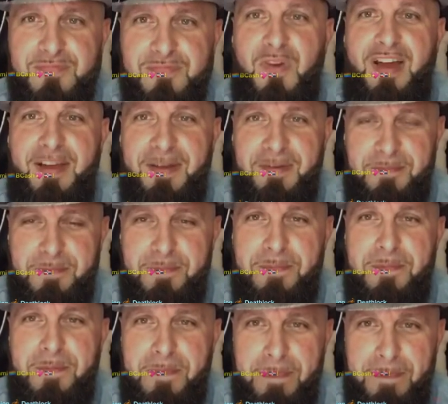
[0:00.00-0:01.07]
whole conversation
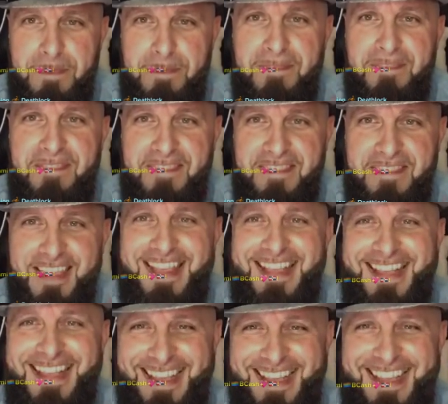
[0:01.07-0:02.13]
by myself. You know
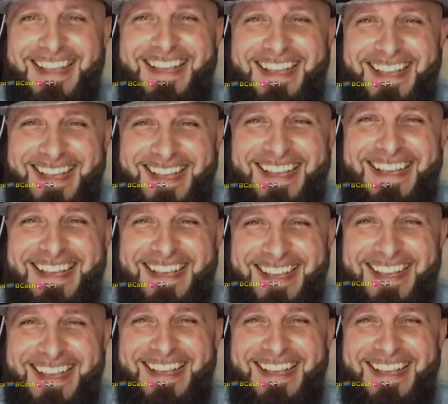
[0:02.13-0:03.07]
what I'm saying? And